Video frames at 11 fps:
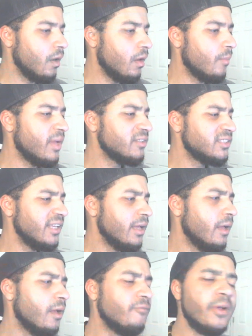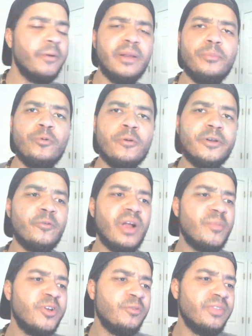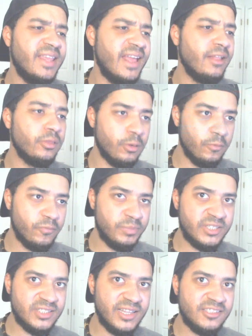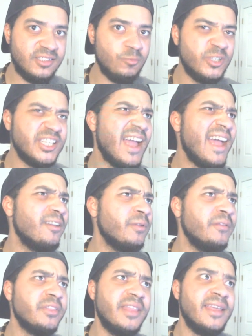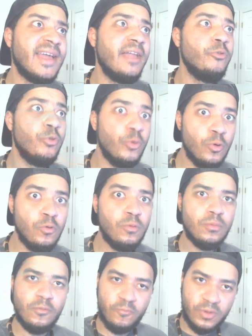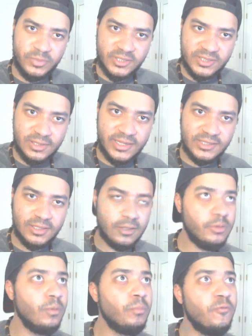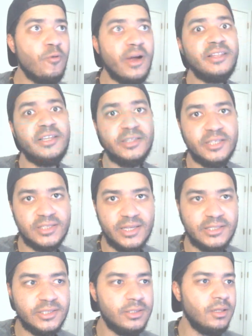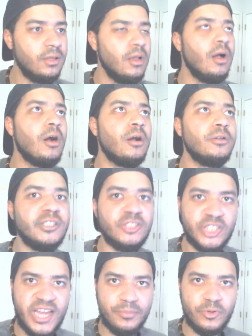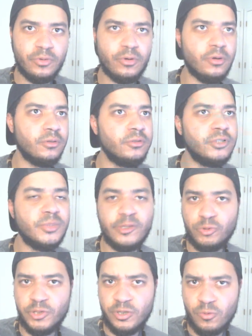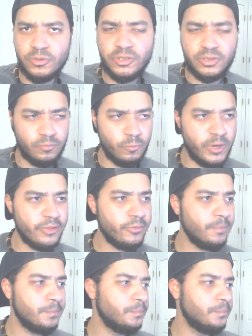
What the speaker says: I'll say a very important grammar note that I learned from this lesson, which I don't even think I knew from this lesson, you know, before I did this lesson, or this chapter, or specialty course, rather,